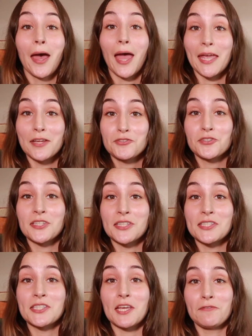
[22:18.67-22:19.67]
interested to
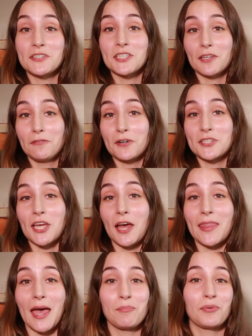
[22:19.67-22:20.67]
see if it delivers on
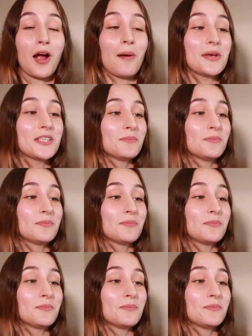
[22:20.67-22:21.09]
that promise,